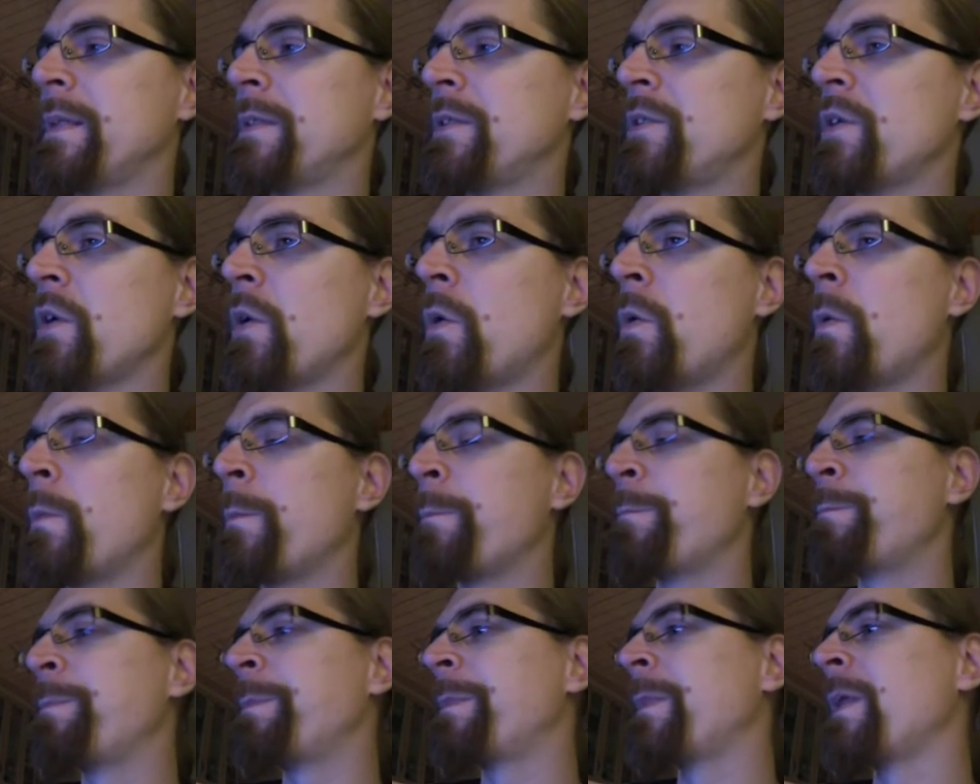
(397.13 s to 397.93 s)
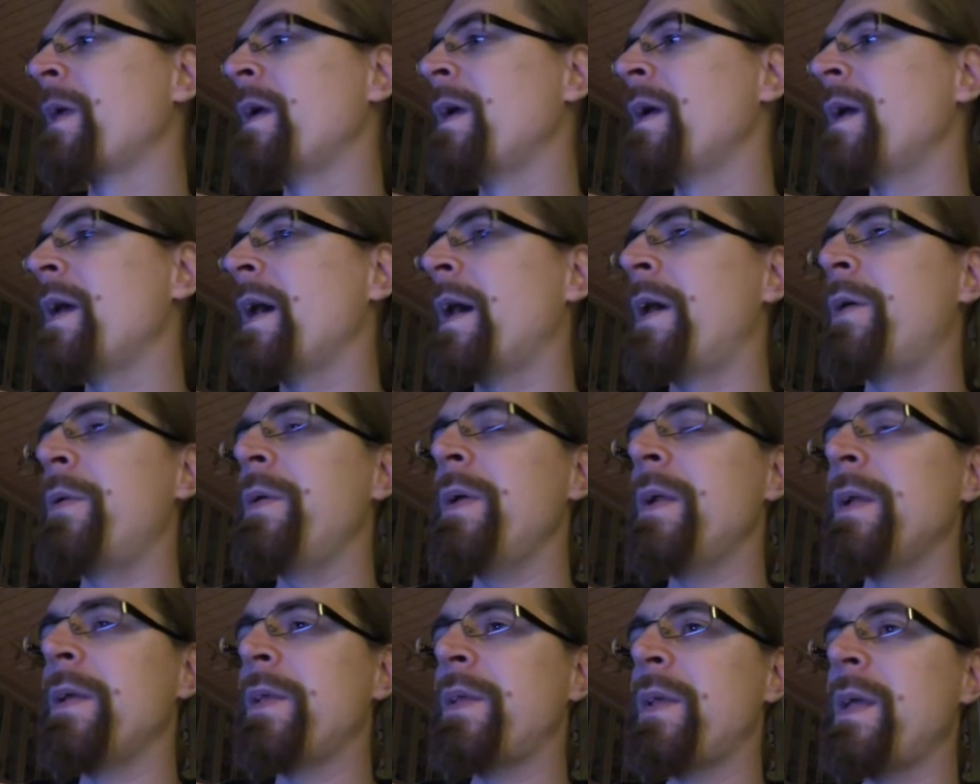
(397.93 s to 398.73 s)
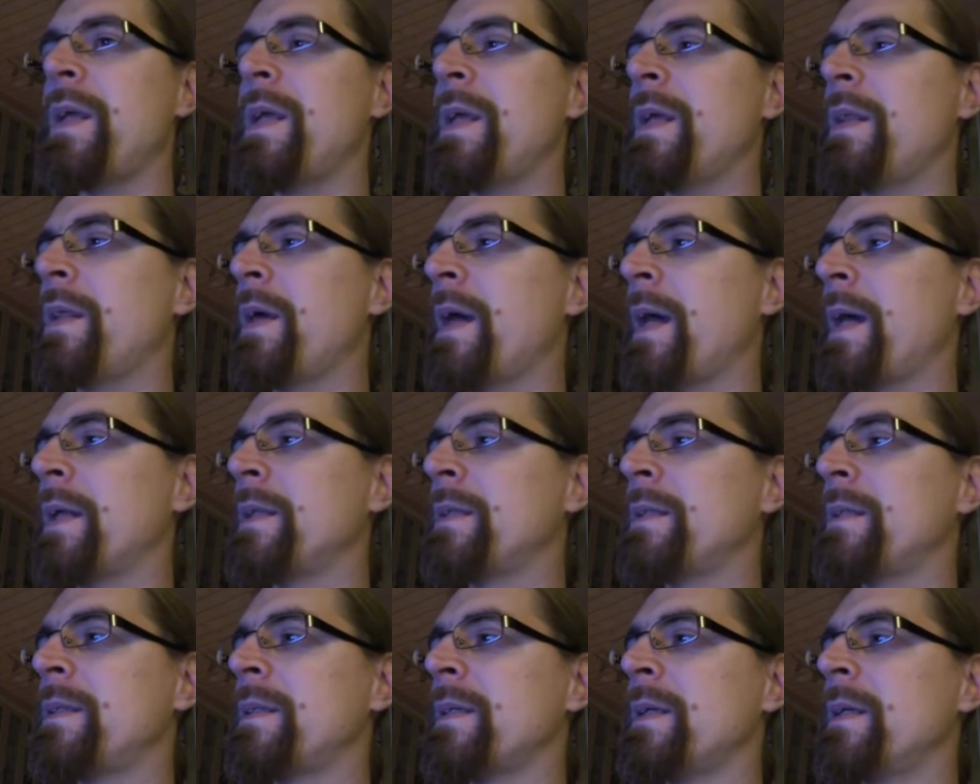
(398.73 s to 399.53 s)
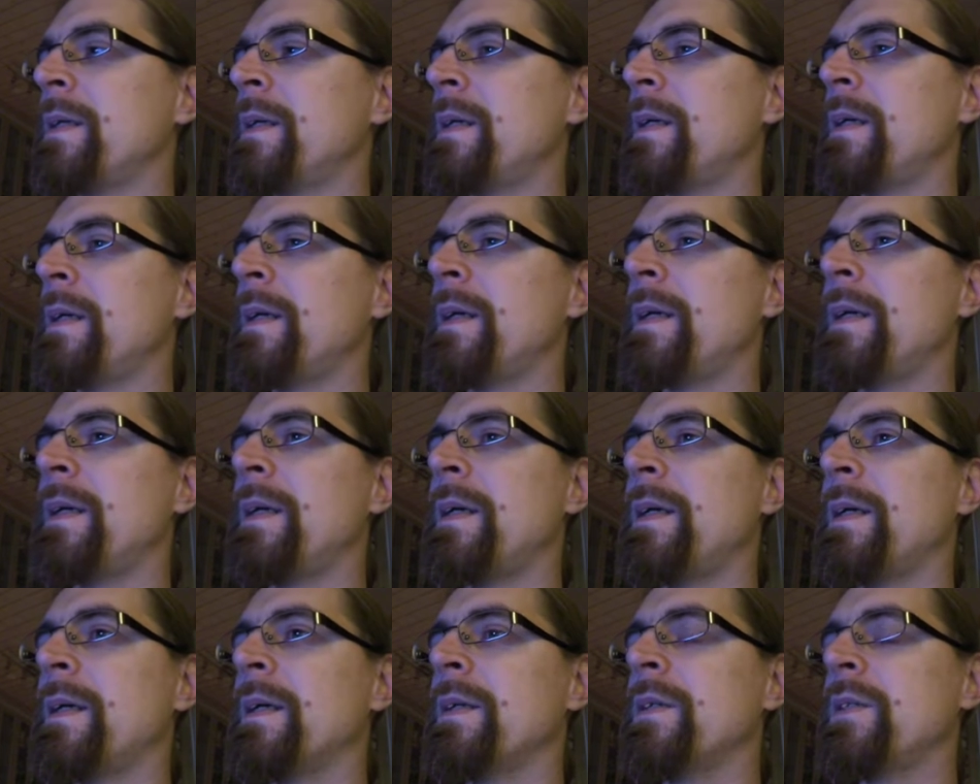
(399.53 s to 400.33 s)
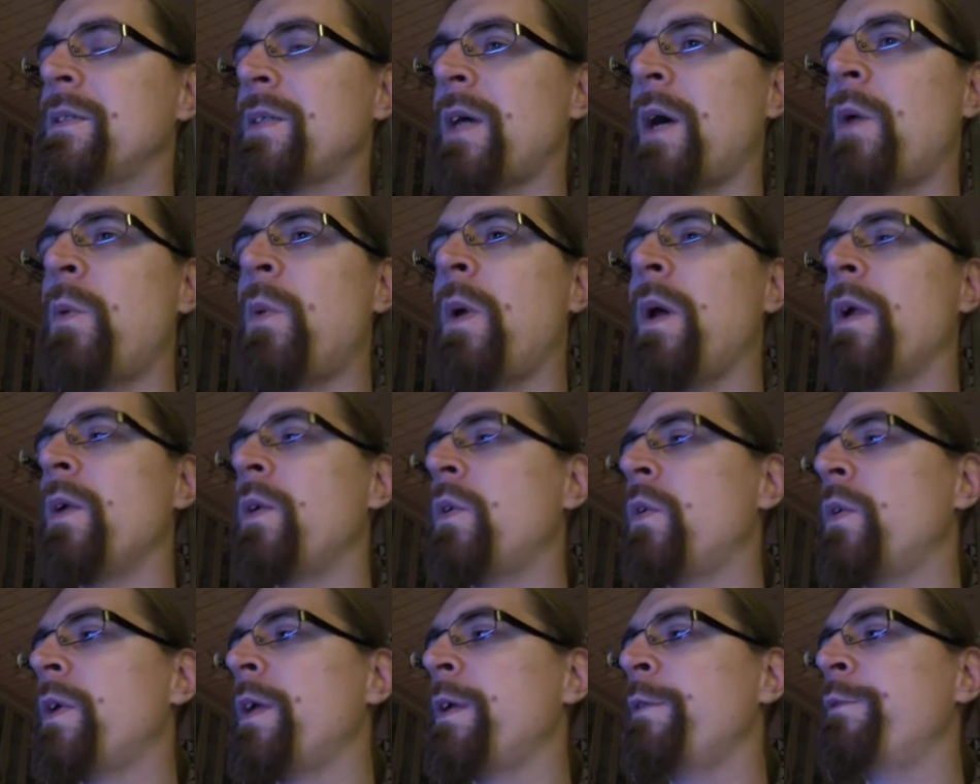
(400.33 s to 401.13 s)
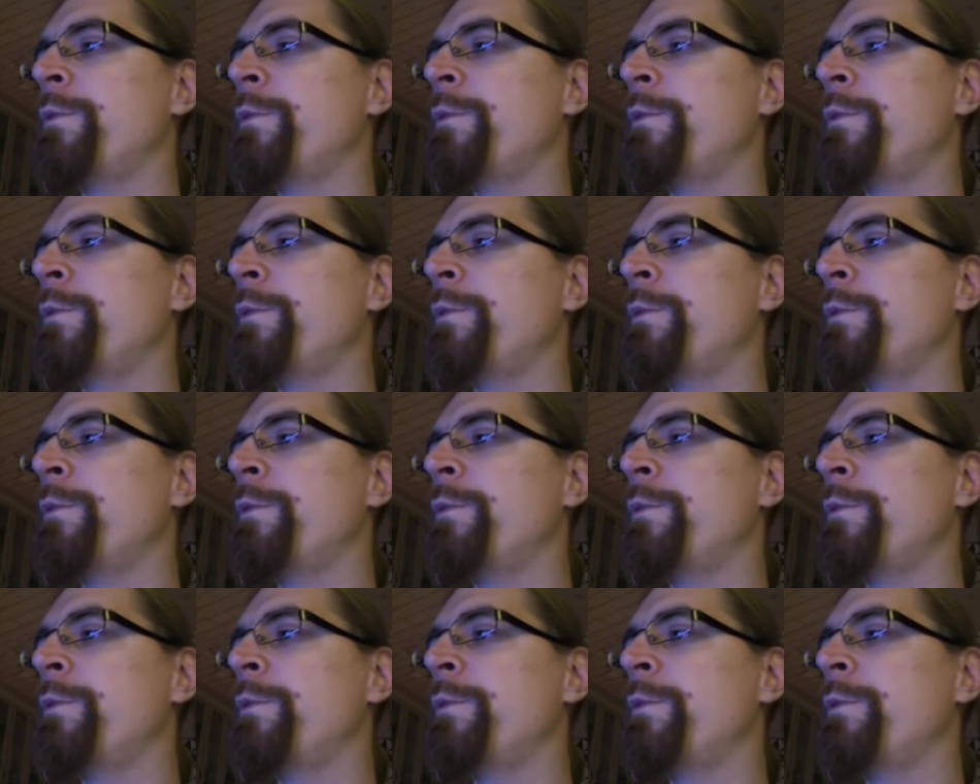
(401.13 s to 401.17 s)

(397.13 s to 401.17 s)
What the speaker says: So I really think that someone looking